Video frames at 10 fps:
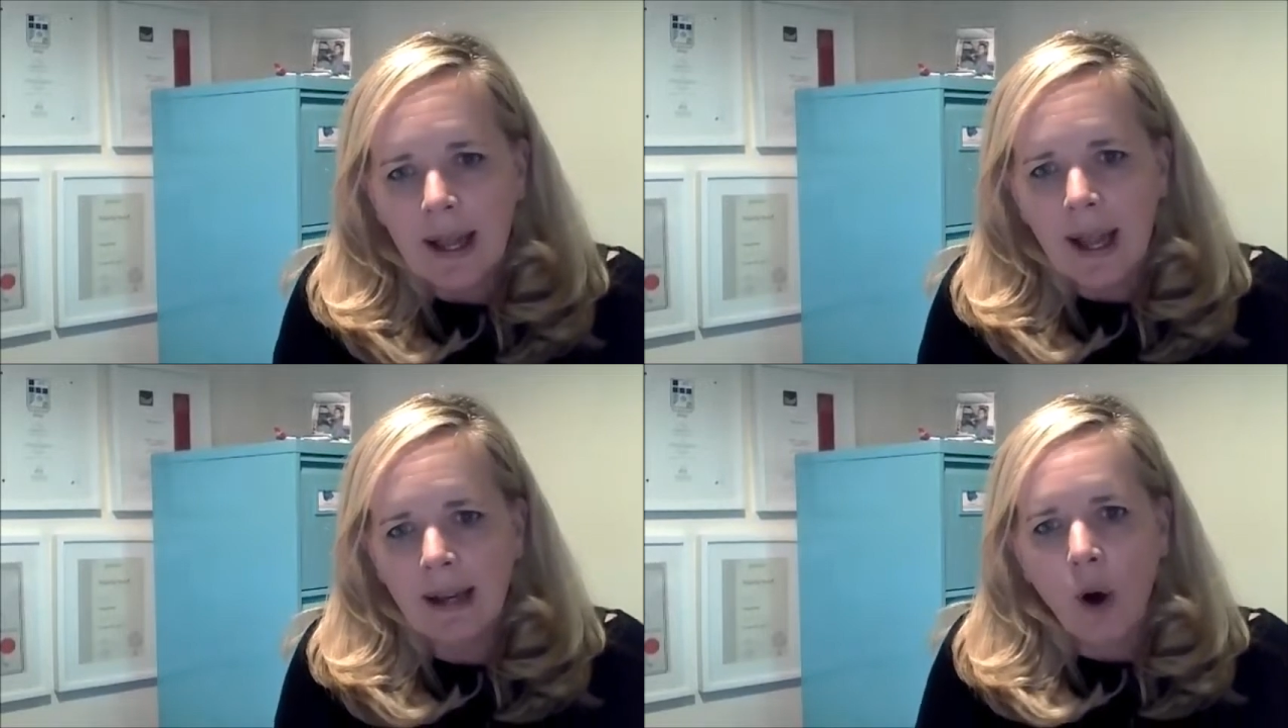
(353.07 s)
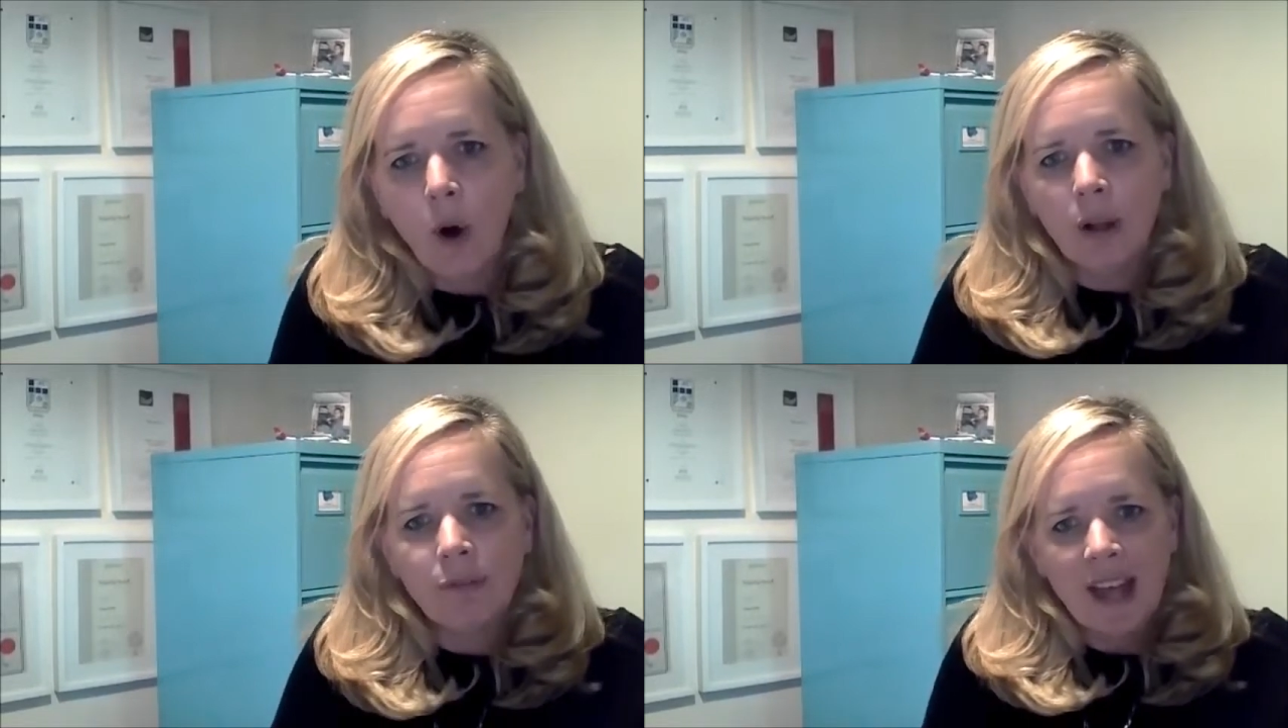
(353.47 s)
And
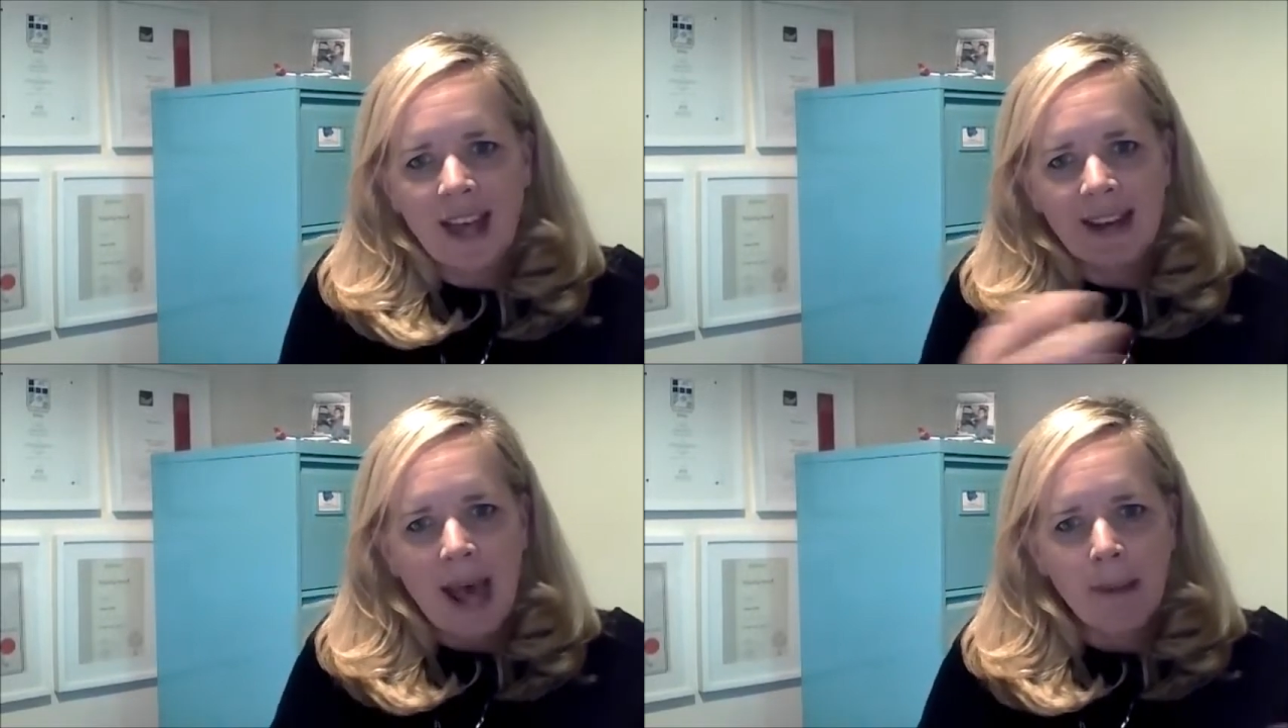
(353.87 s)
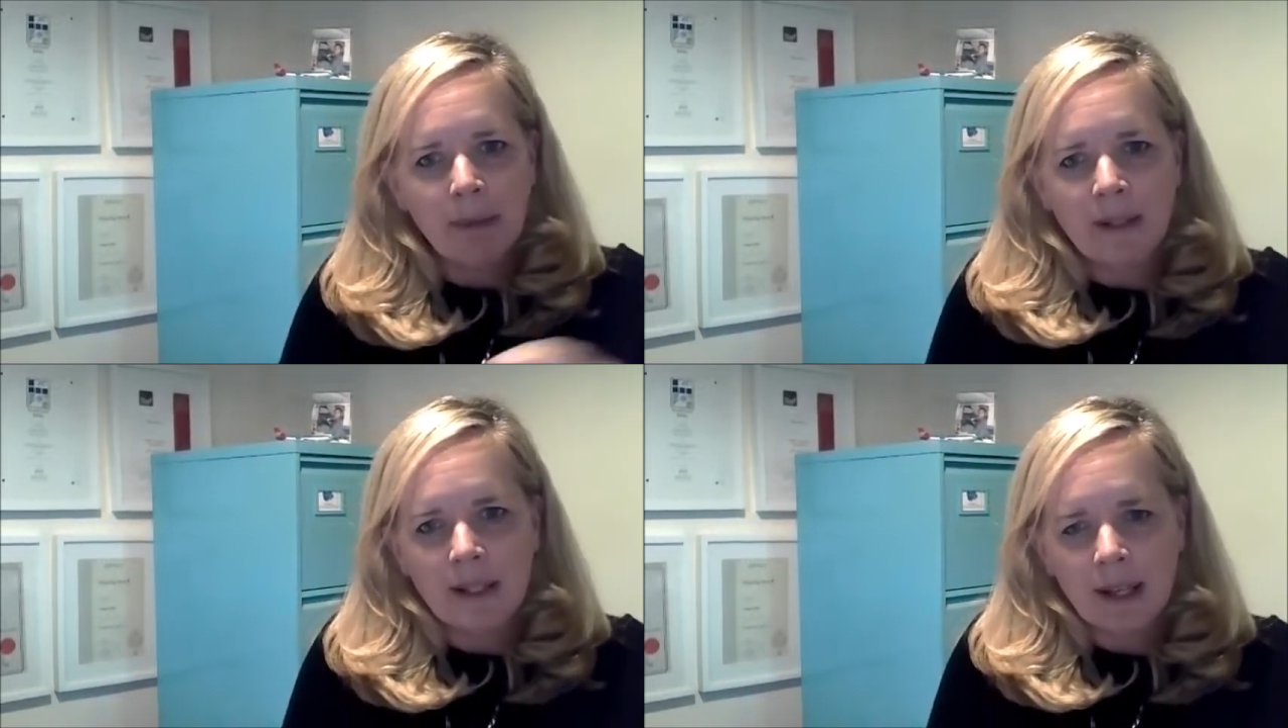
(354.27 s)
all of that
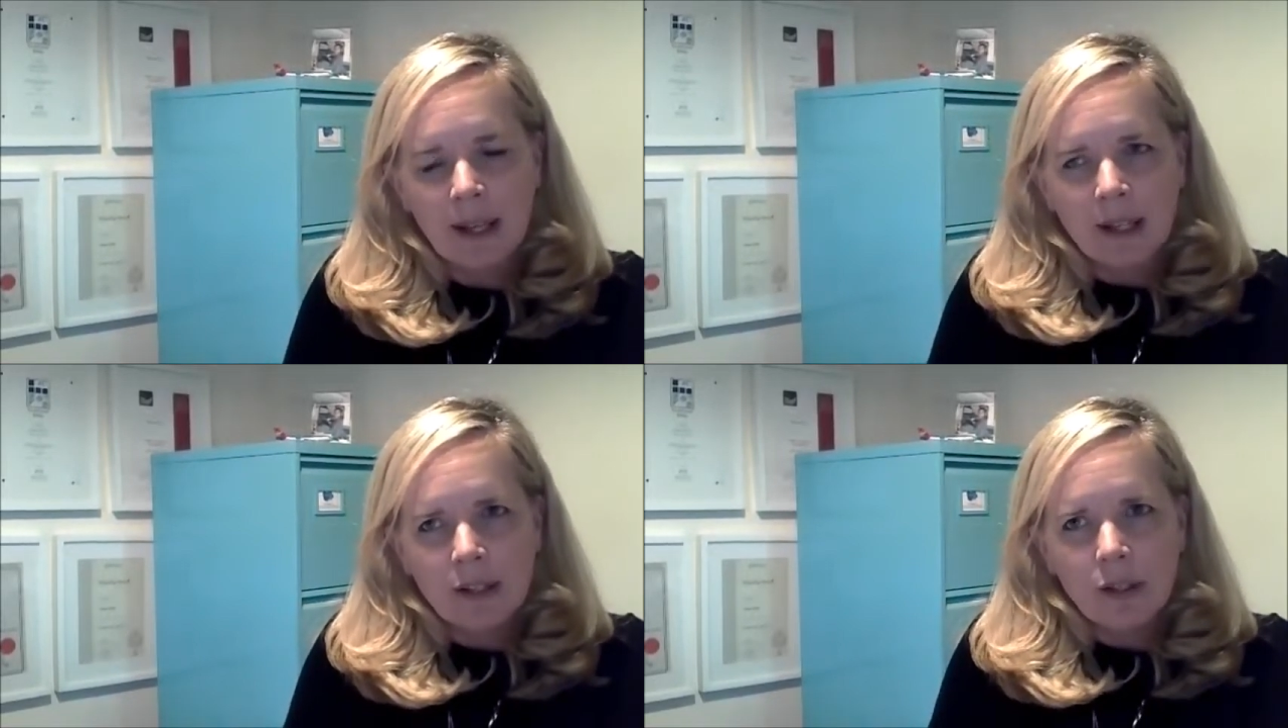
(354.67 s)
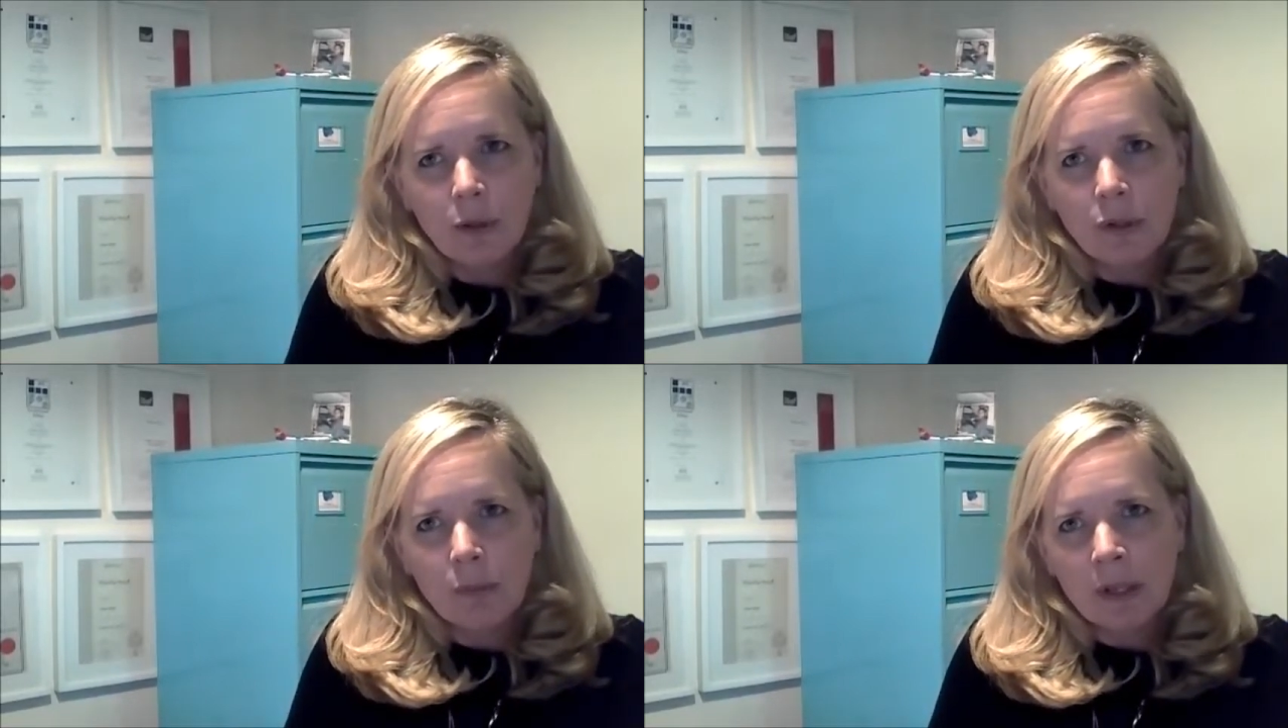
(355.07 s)
happened. So
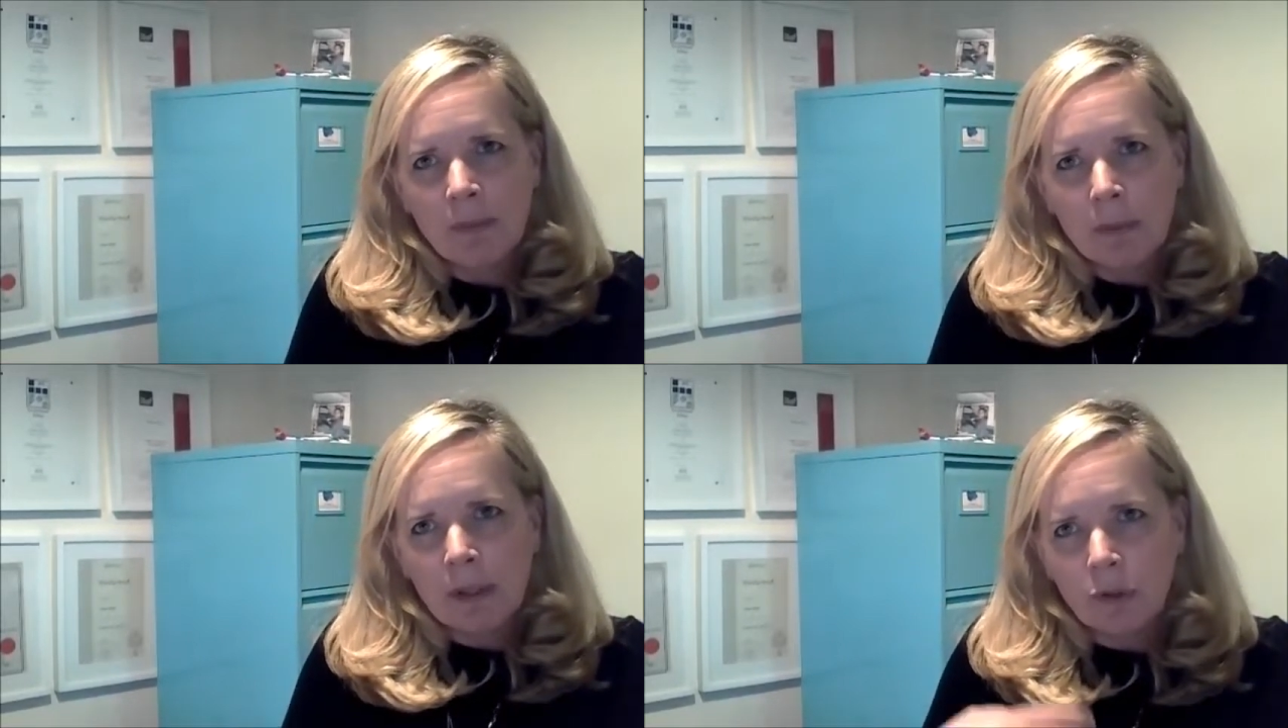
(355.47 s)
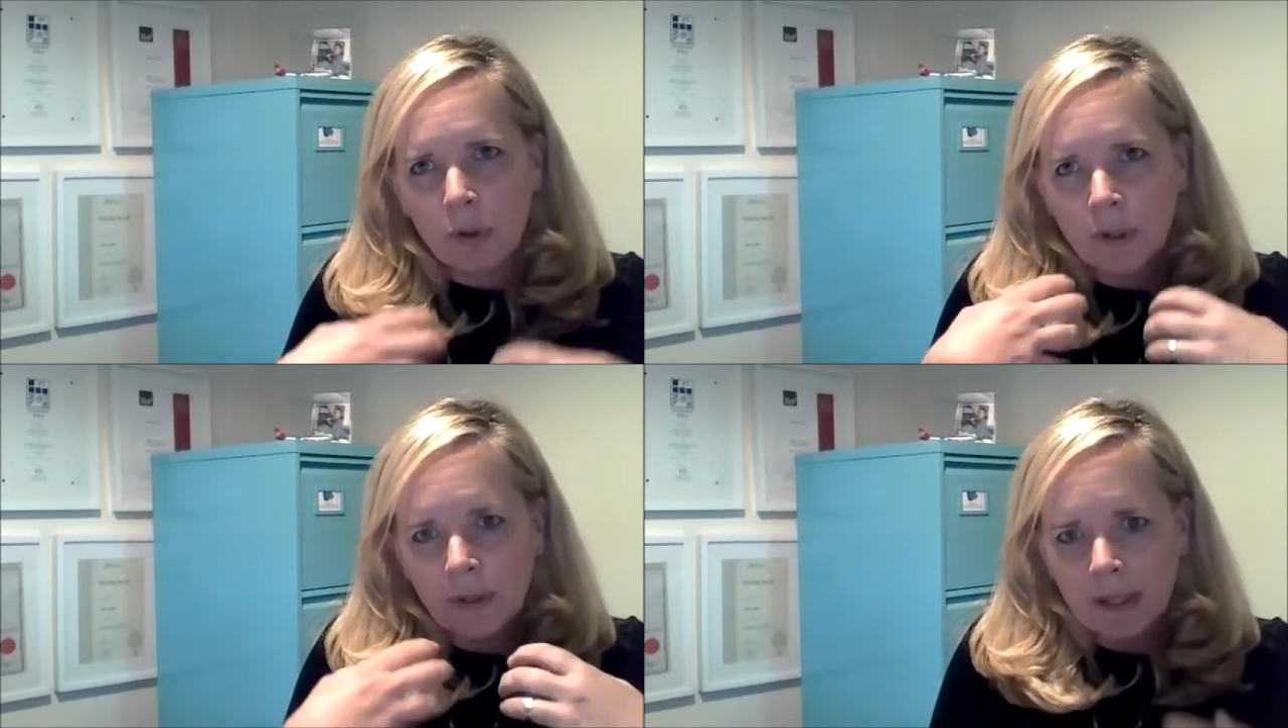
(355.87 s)
sometimes being
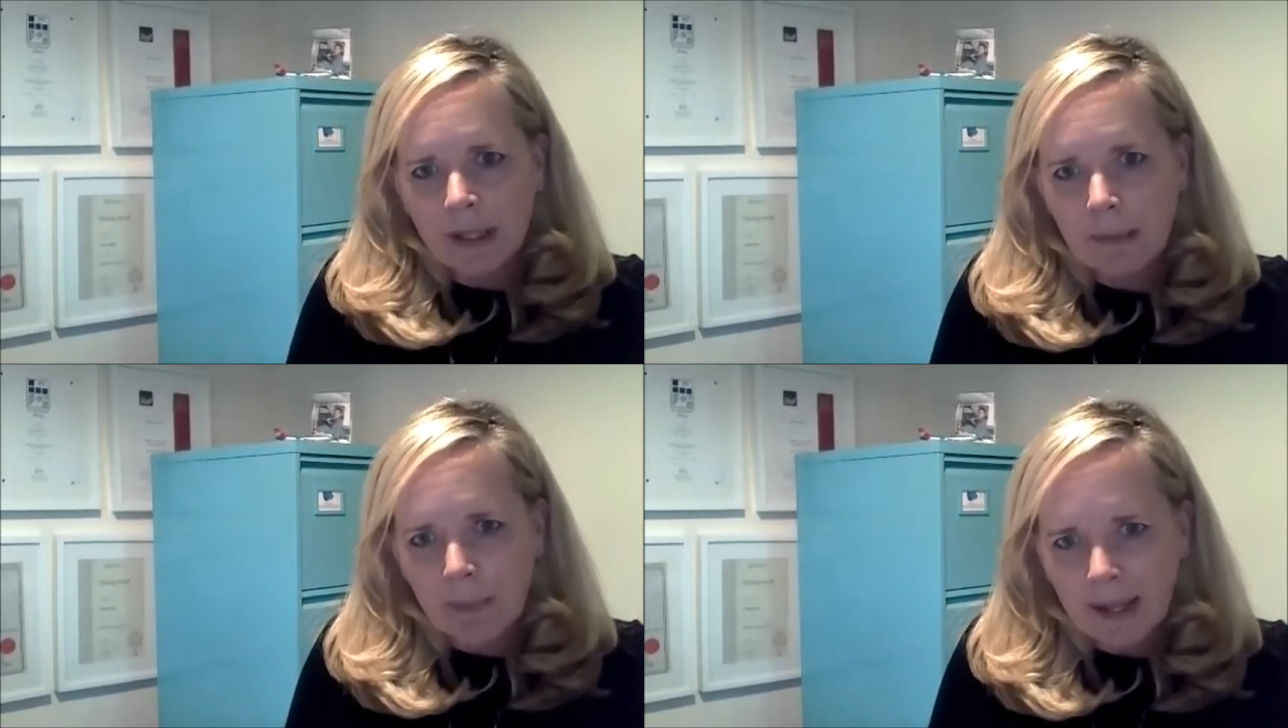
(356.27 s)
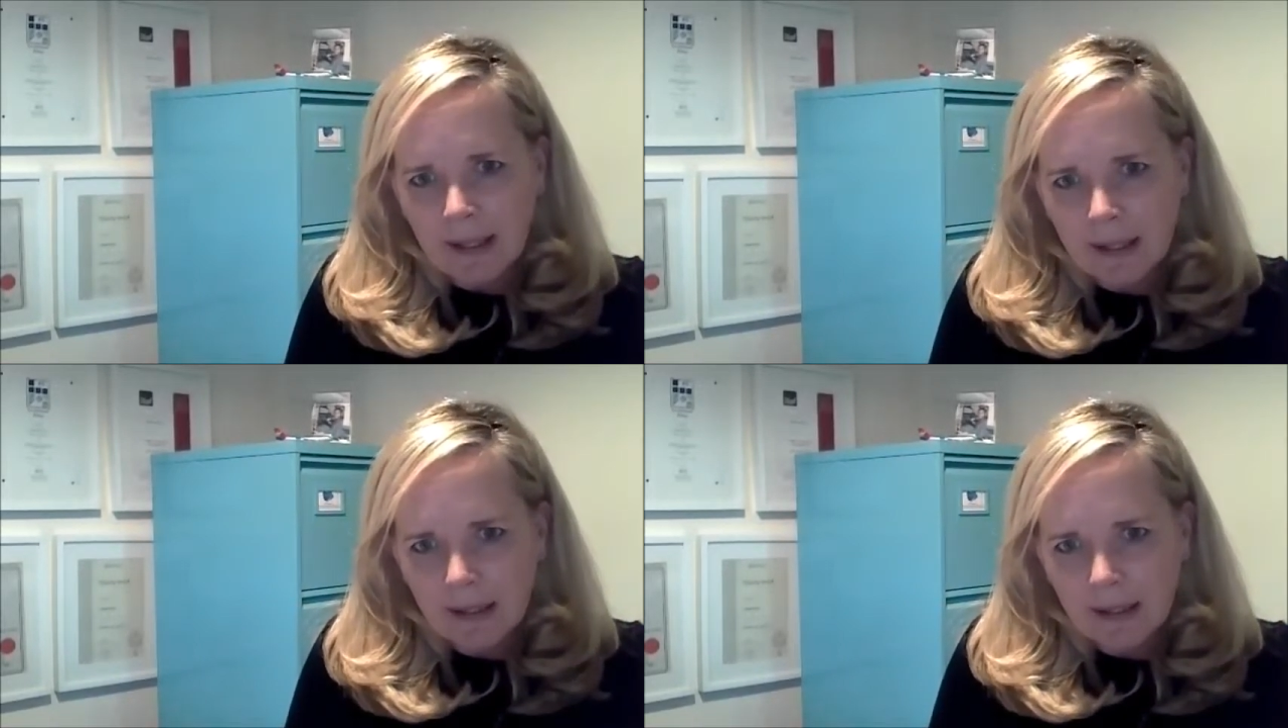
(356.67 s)
thrown in the deep end